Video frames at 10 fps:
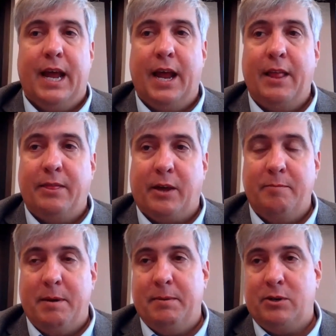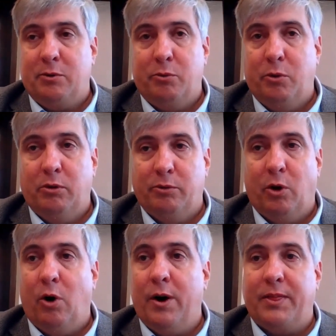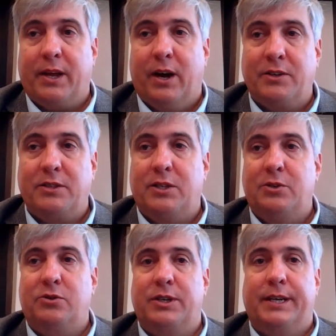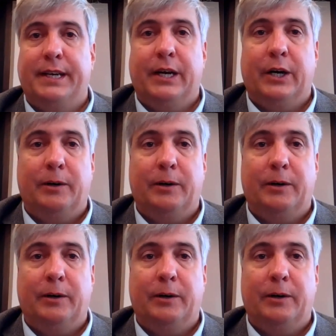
and the commitment to the rule of law and the Constitution.